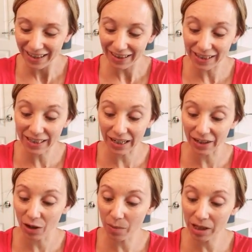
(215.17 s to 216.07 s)

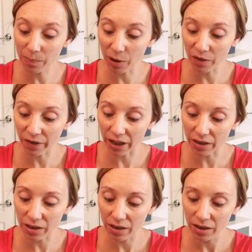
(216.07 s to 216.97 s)
Listen, nobody's
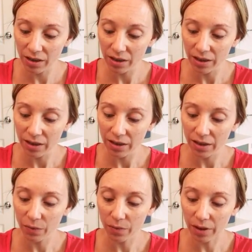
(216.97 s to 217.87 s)
perfect.
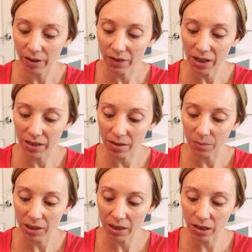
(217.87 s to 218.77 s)
I've got
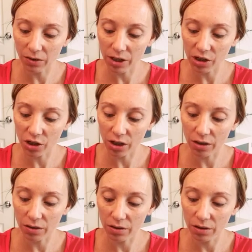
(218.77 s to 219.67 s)
some
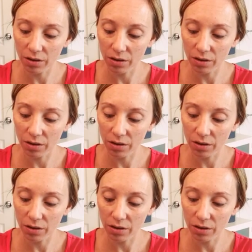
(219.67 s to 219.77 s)
discoloration.